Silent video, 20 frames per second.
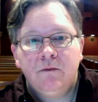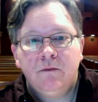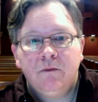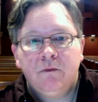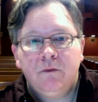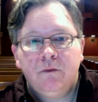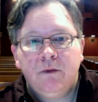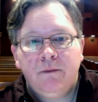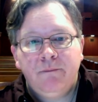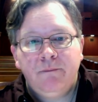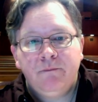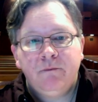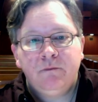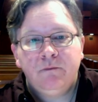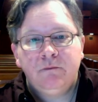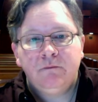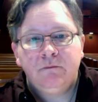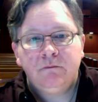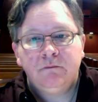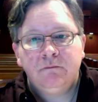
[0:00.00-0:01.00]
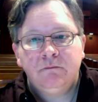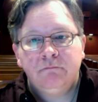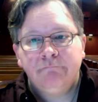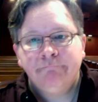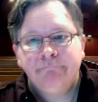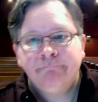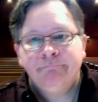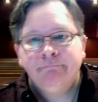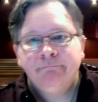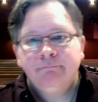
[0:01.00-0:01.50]

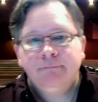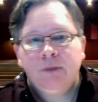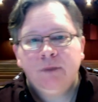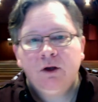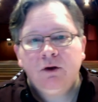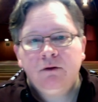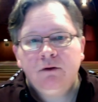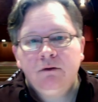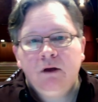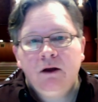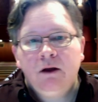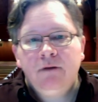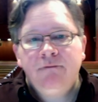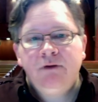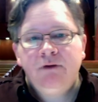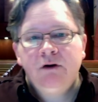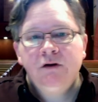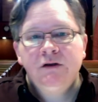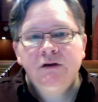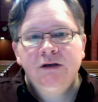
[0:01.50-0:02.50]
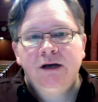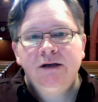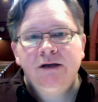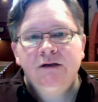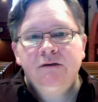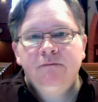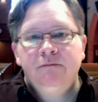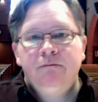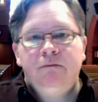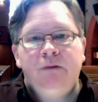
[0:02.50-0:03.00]
a fair
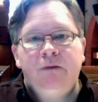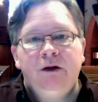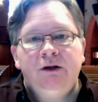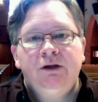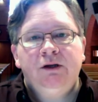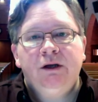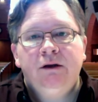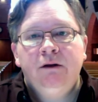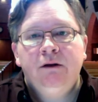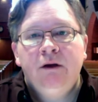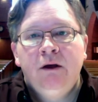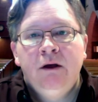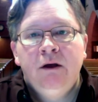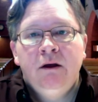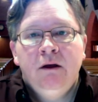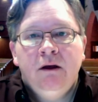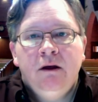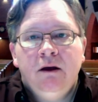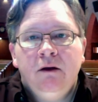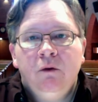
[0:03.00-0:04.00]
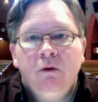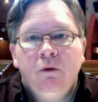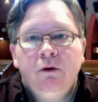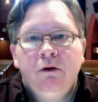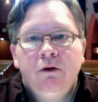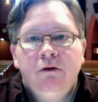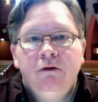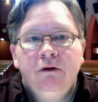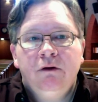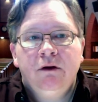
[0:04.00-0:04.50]
size budget in order
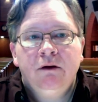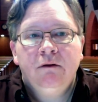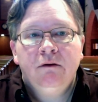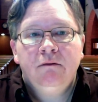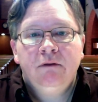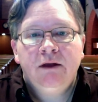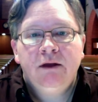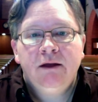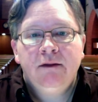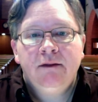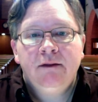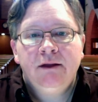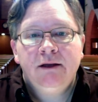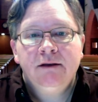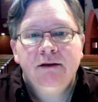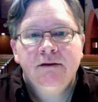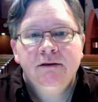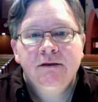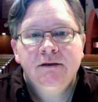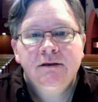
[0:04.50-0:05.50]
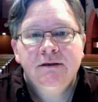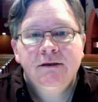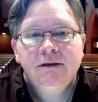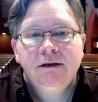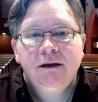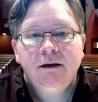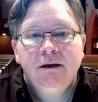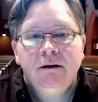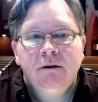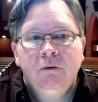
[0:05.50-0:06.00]
to get things
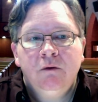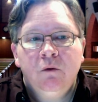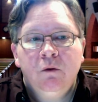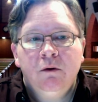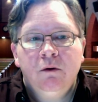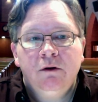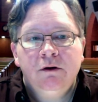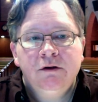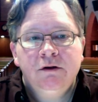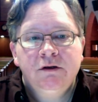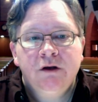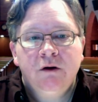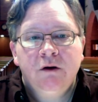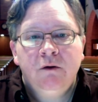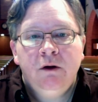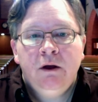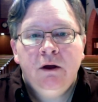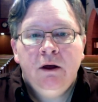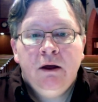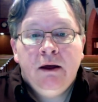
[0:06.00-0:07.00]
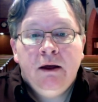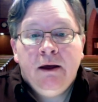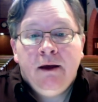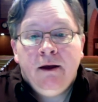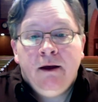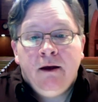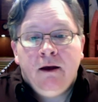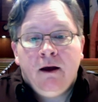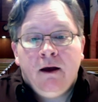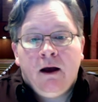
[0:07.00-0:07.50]
in order. So
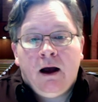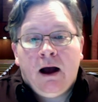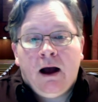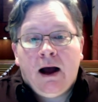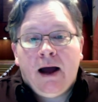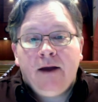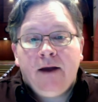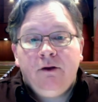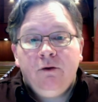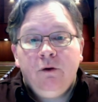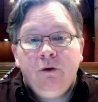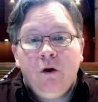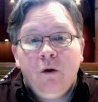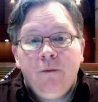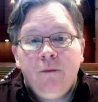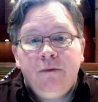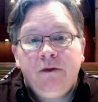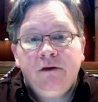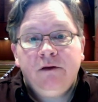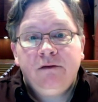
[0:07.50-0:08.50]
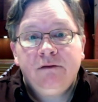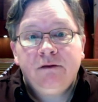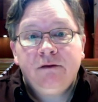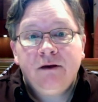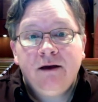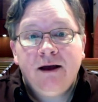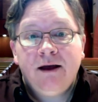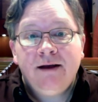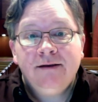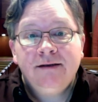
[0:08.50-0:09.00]
I do hope this
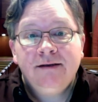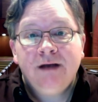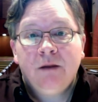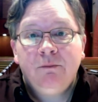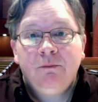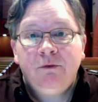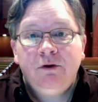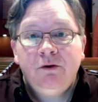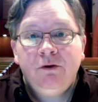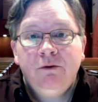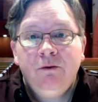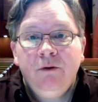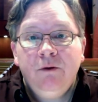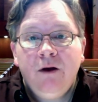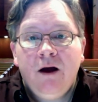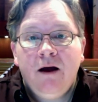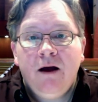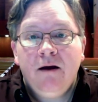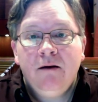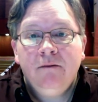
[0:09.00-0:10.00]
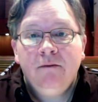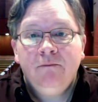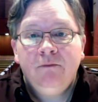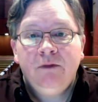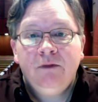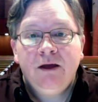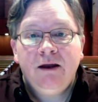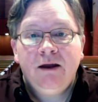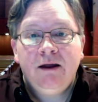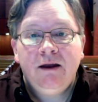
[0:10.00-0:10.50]
has helped you
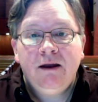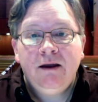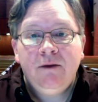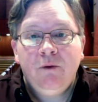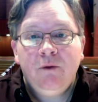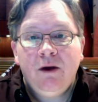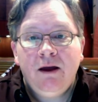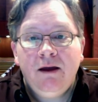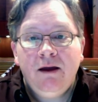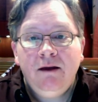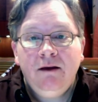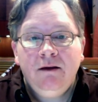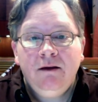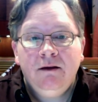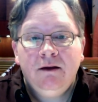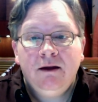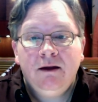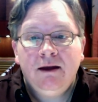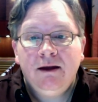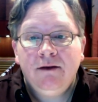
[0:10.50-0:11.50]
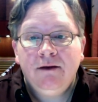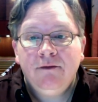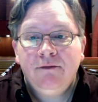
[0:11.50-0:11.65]
in any way. If